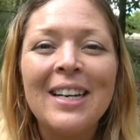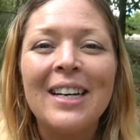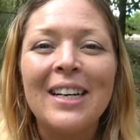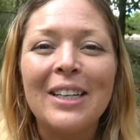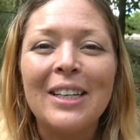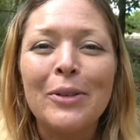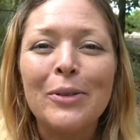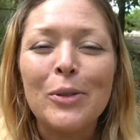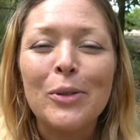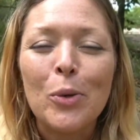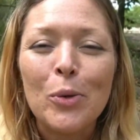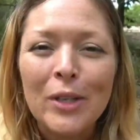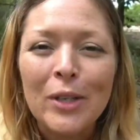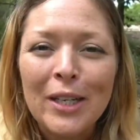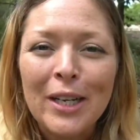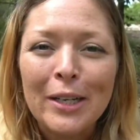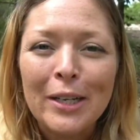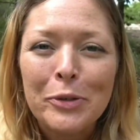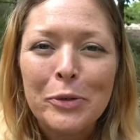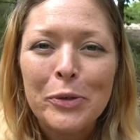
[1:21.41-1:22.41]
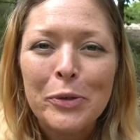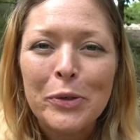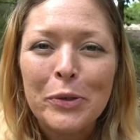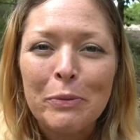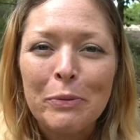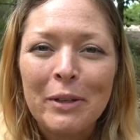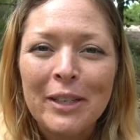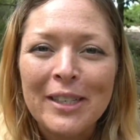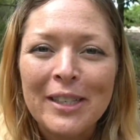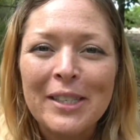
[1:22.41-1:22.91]
I use only natural
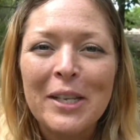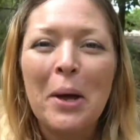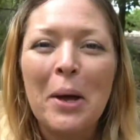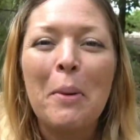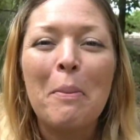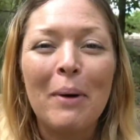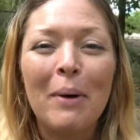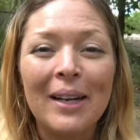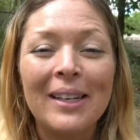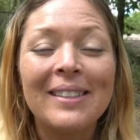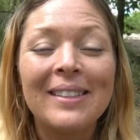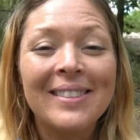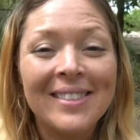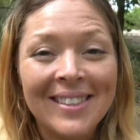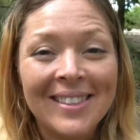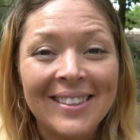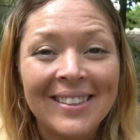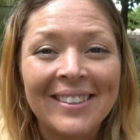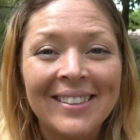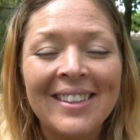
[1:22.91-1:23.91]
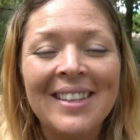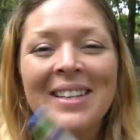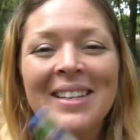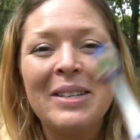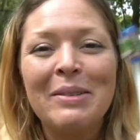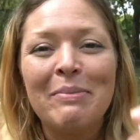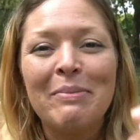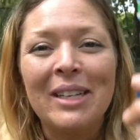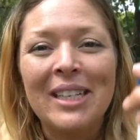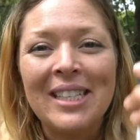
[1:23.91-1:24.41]
toothpaste, but still
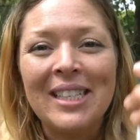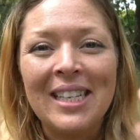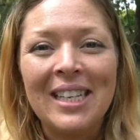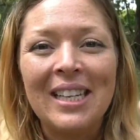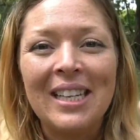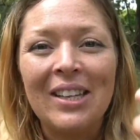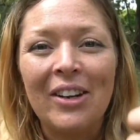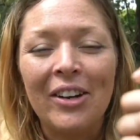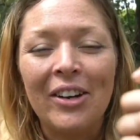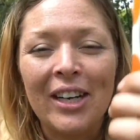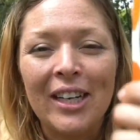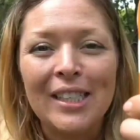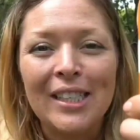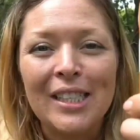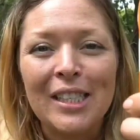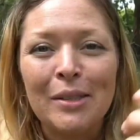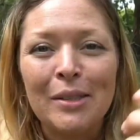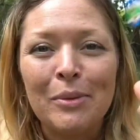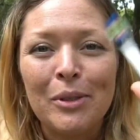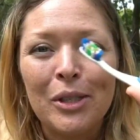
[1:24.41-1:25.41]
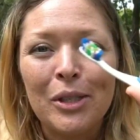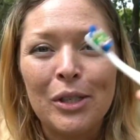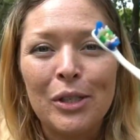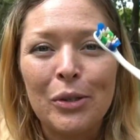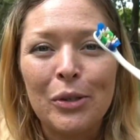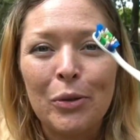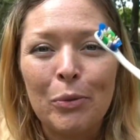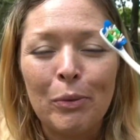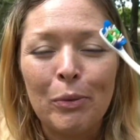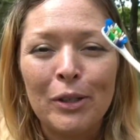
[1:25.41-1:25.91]
my teeth are accustomed to
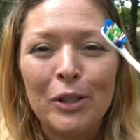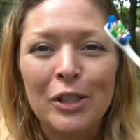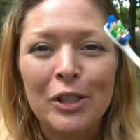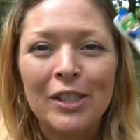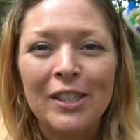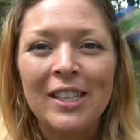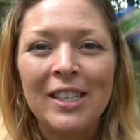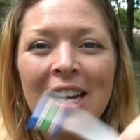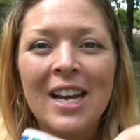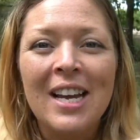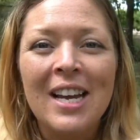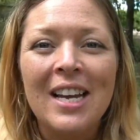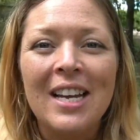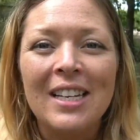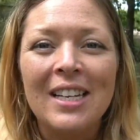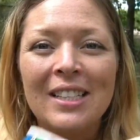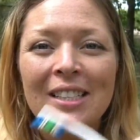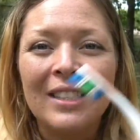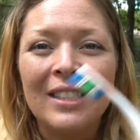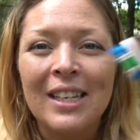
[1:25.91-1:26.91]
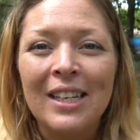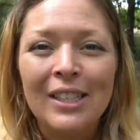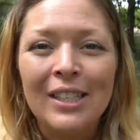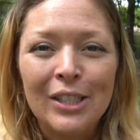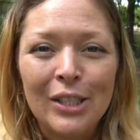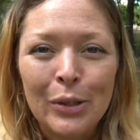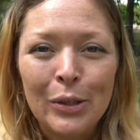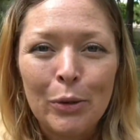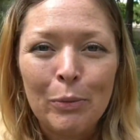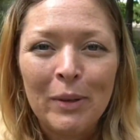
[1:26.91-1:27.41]
toothbrushes and
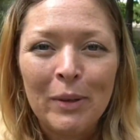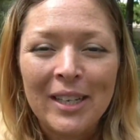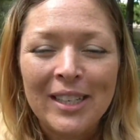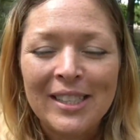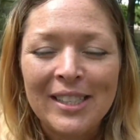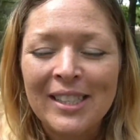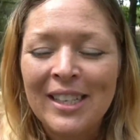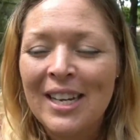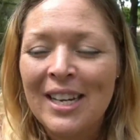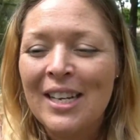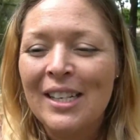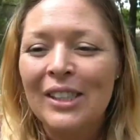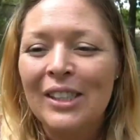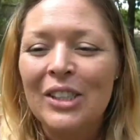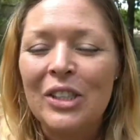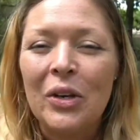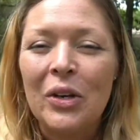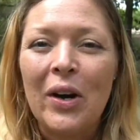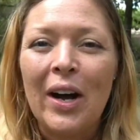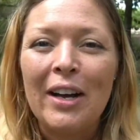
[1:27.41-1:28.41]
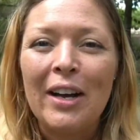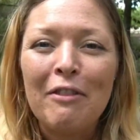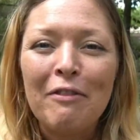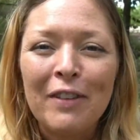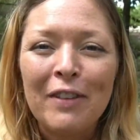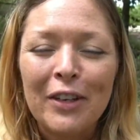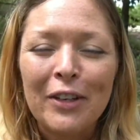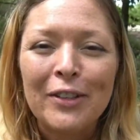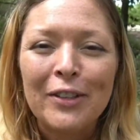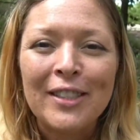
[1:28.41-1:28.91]
toothpaste. So I
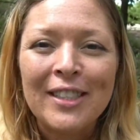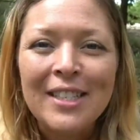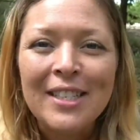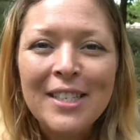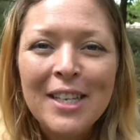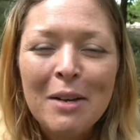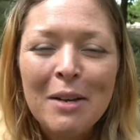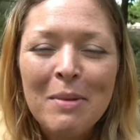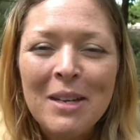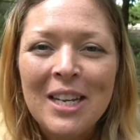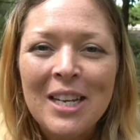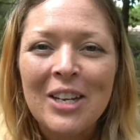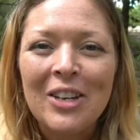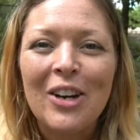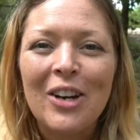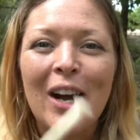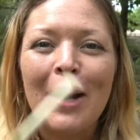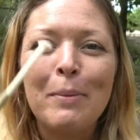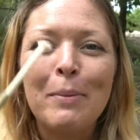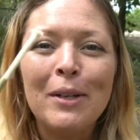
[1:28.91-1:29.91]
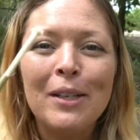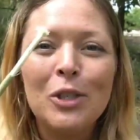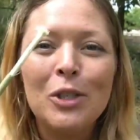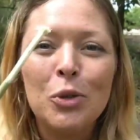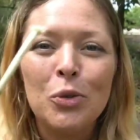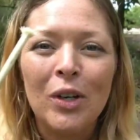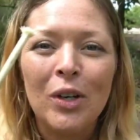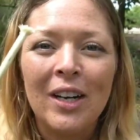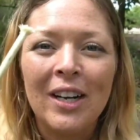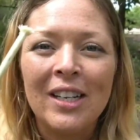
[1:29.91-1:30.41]
figured, since I'm here, I'm gonna
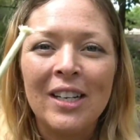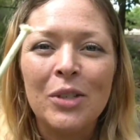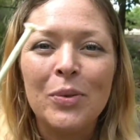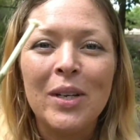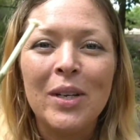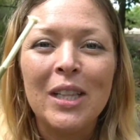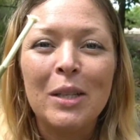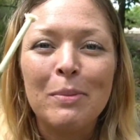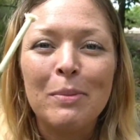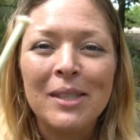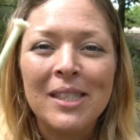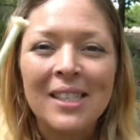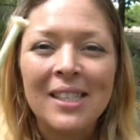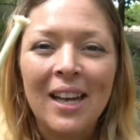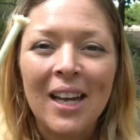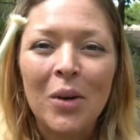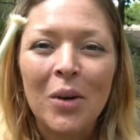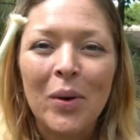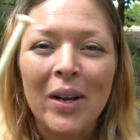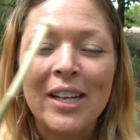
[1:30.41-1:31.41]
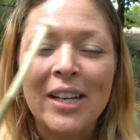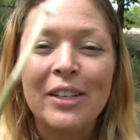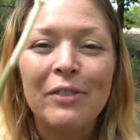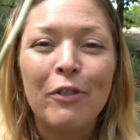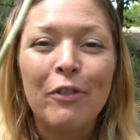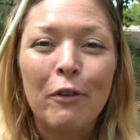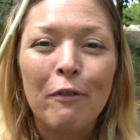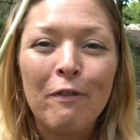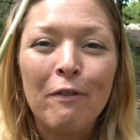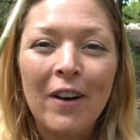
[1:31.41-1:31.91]
try doing it the Maasai way
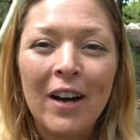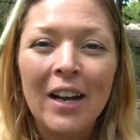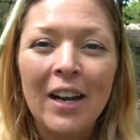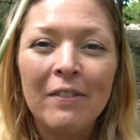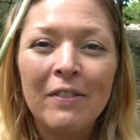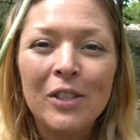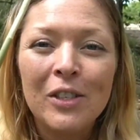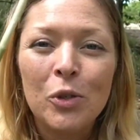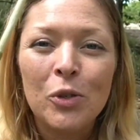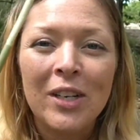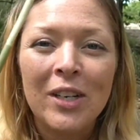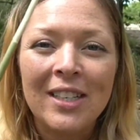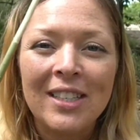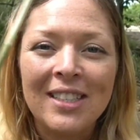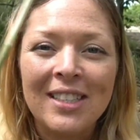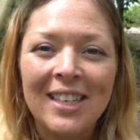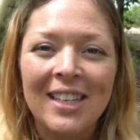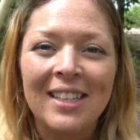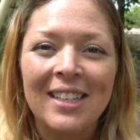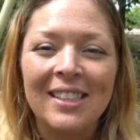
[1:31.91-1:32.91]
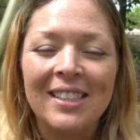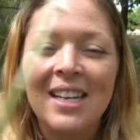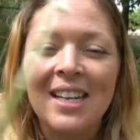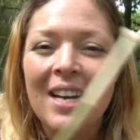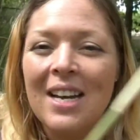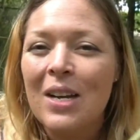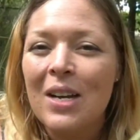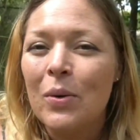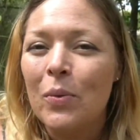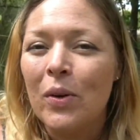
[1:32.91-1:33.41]
for 5 straight days
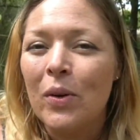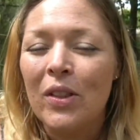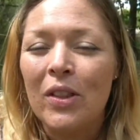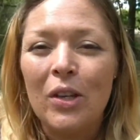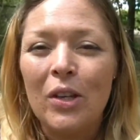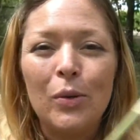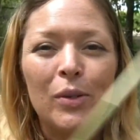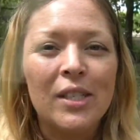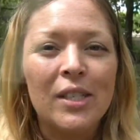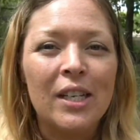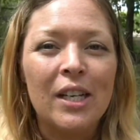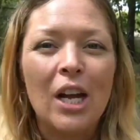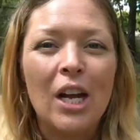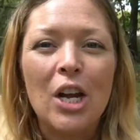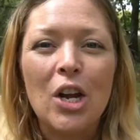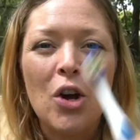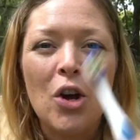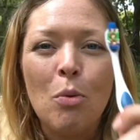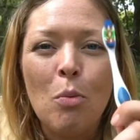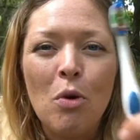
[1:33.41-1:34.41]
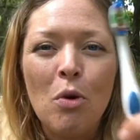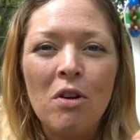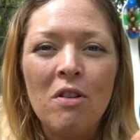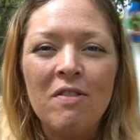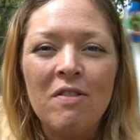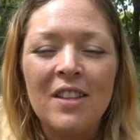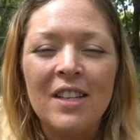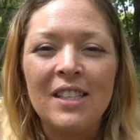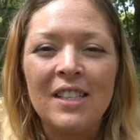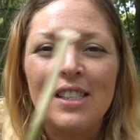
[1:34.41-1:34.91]
with using no more
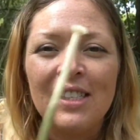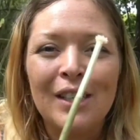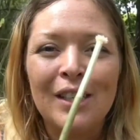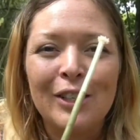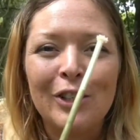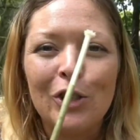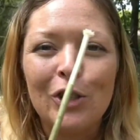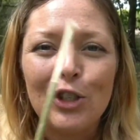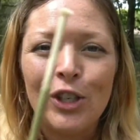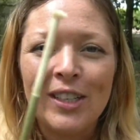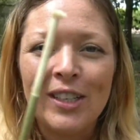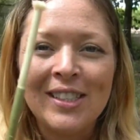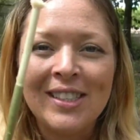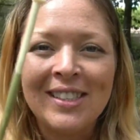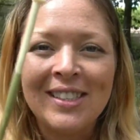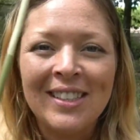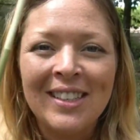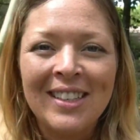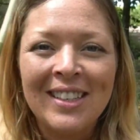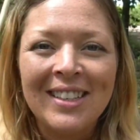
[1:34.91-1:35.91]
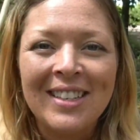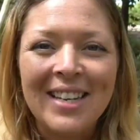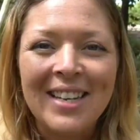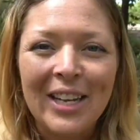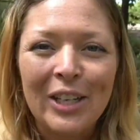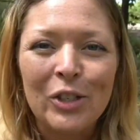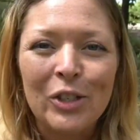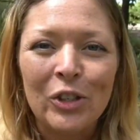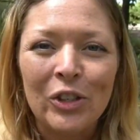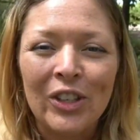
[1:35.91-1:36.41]
of this, just
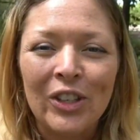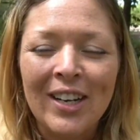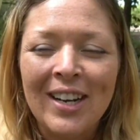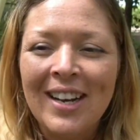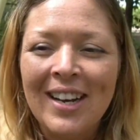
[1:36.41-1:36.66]
nature.